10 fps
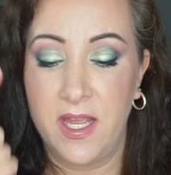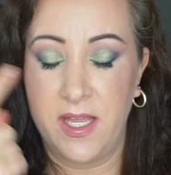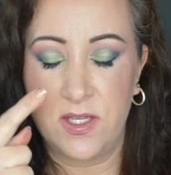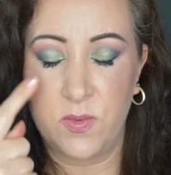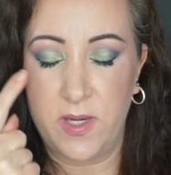
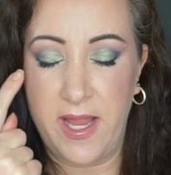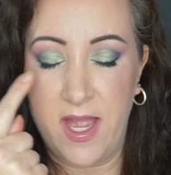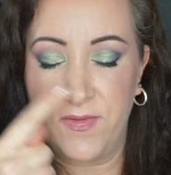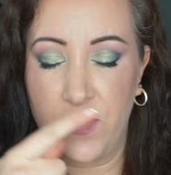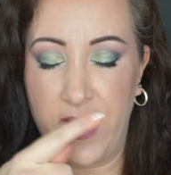it is what I
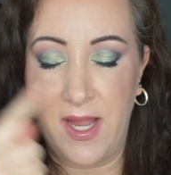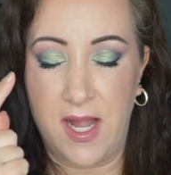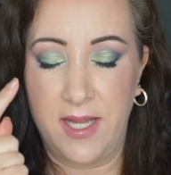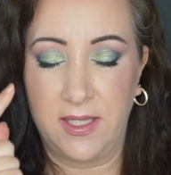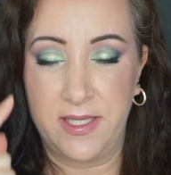have on my
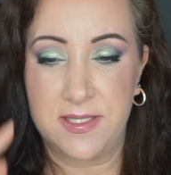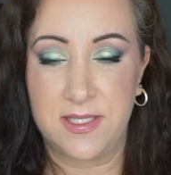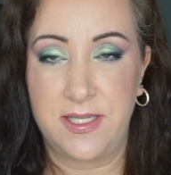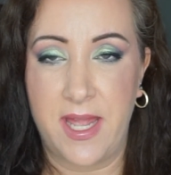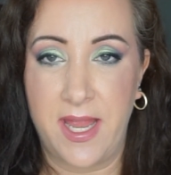eyelids
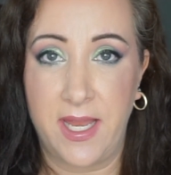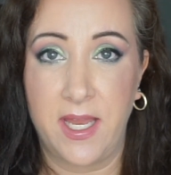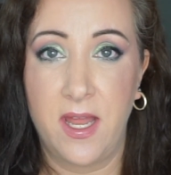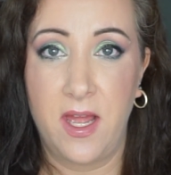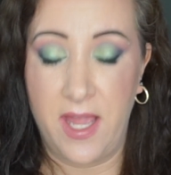
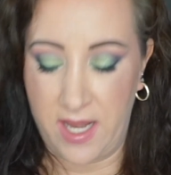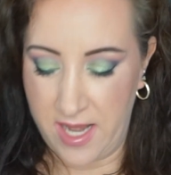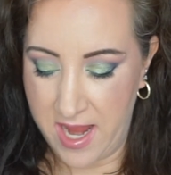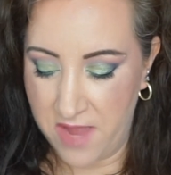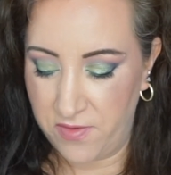today. And I
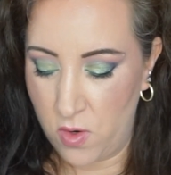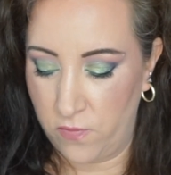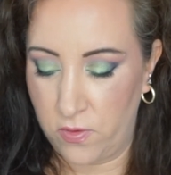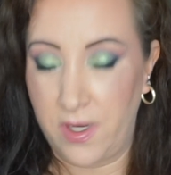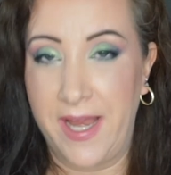have it
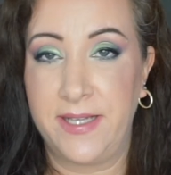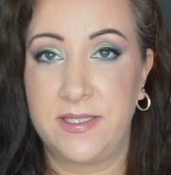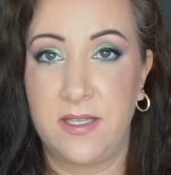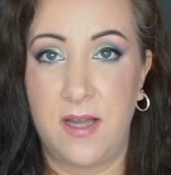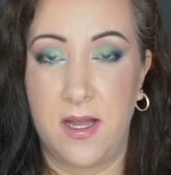over a,
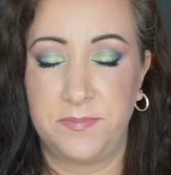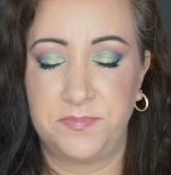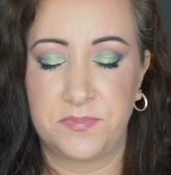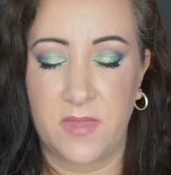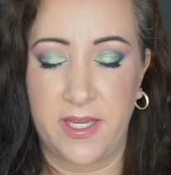
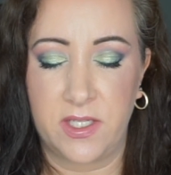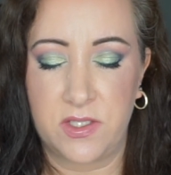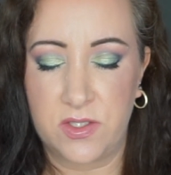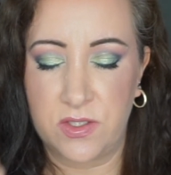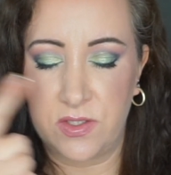um, like a
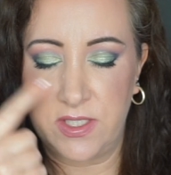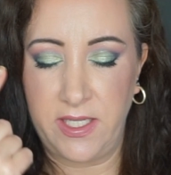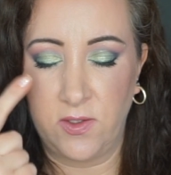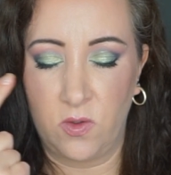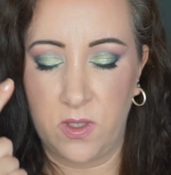
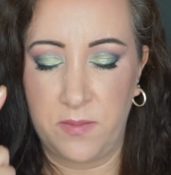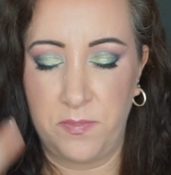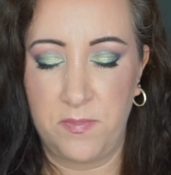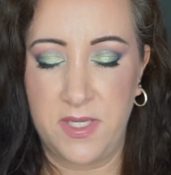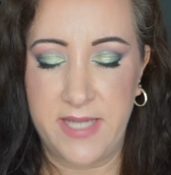teal
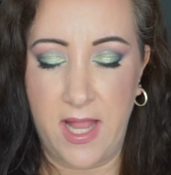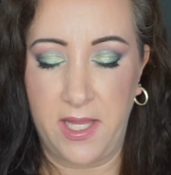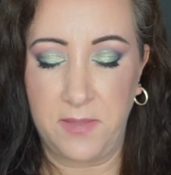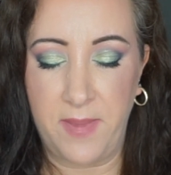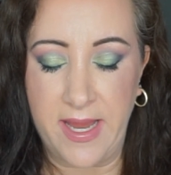
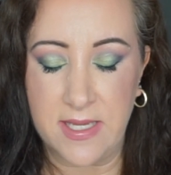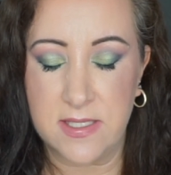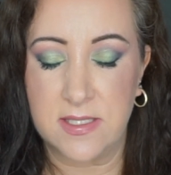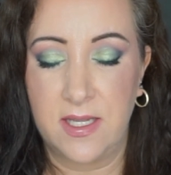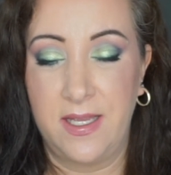metallic
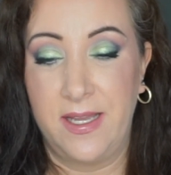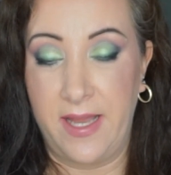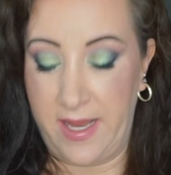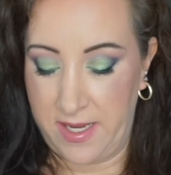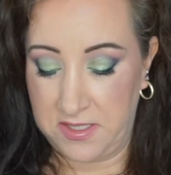base
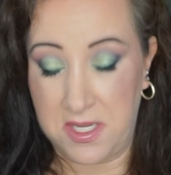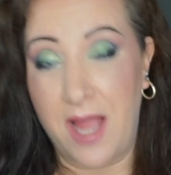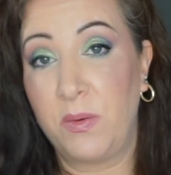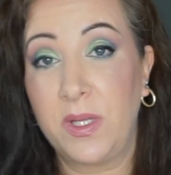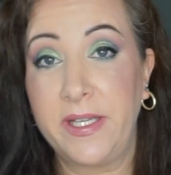and
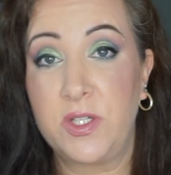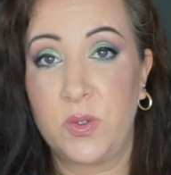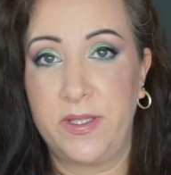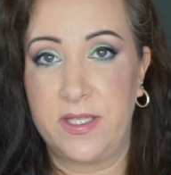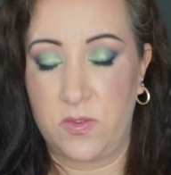I really
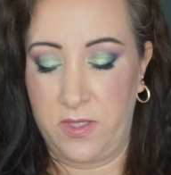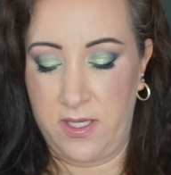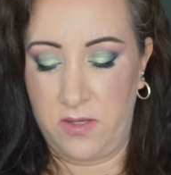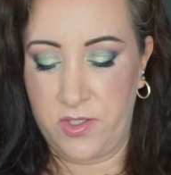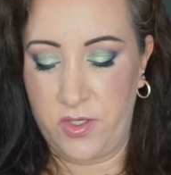enjoyed this
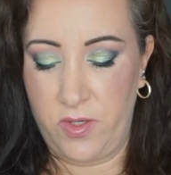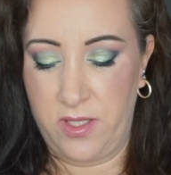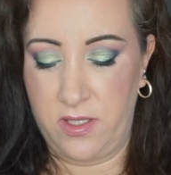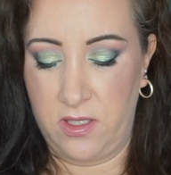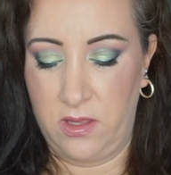one. I'll show
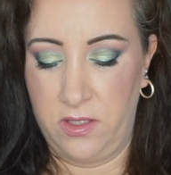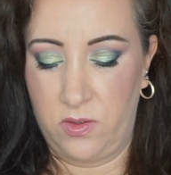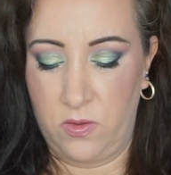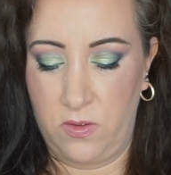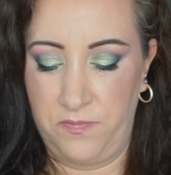you the
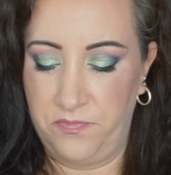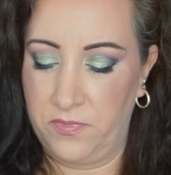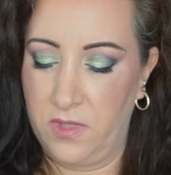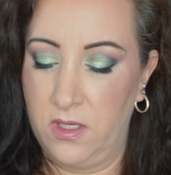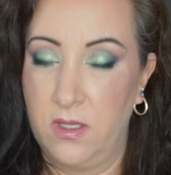little
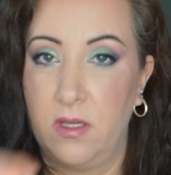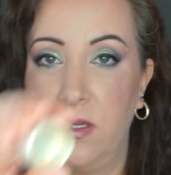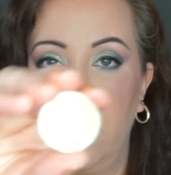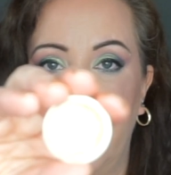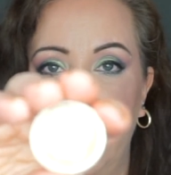
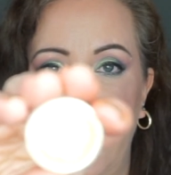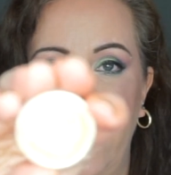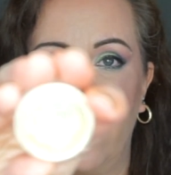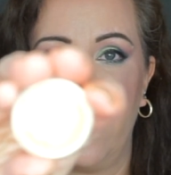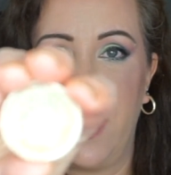
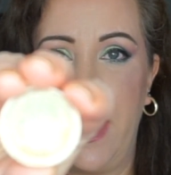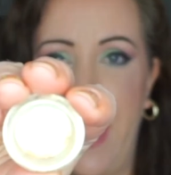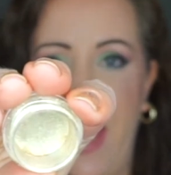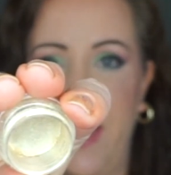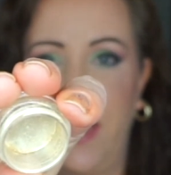container that I
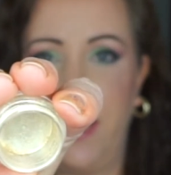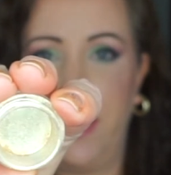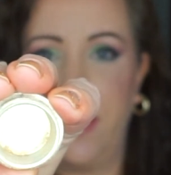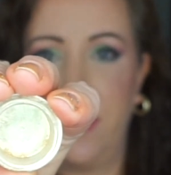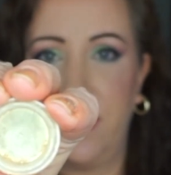had it
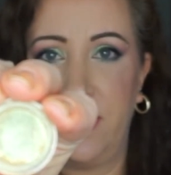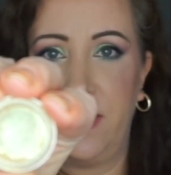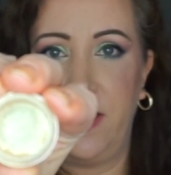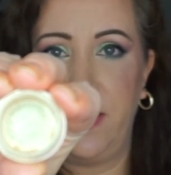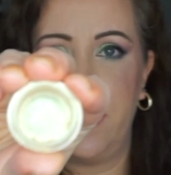in.
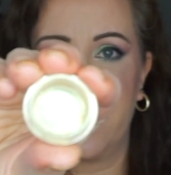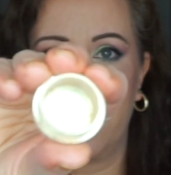It is